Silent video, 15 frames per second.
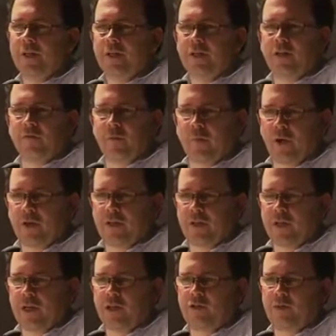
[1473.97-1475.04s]
different parts of the
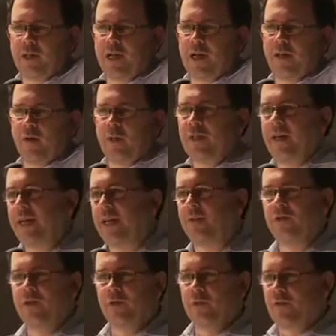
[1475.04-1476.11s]
country now that we take out
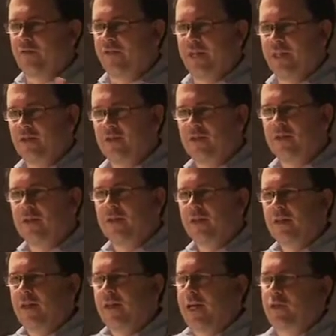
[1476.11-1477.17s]
to news events
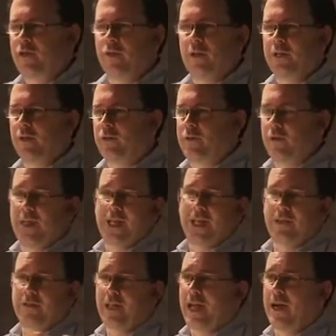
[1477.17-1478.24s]
and actually, or so take
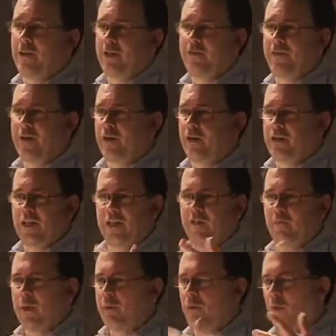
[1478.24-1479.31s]
out to county fairs and
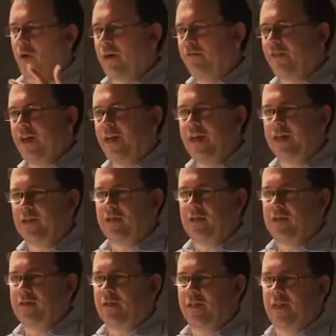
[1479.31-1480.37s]
give people Wi-Fi
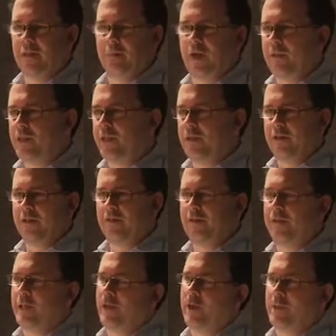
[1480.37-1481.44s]
access and let them come into
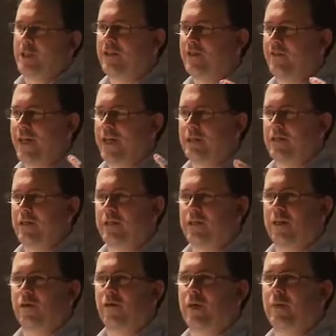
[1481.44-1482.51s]
the van. Sounds
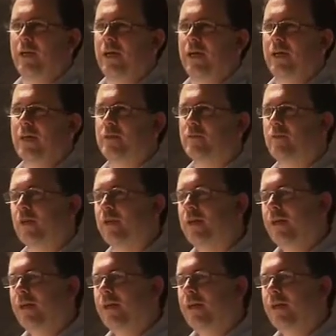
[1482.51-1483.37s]
kind of creepy, I guess, but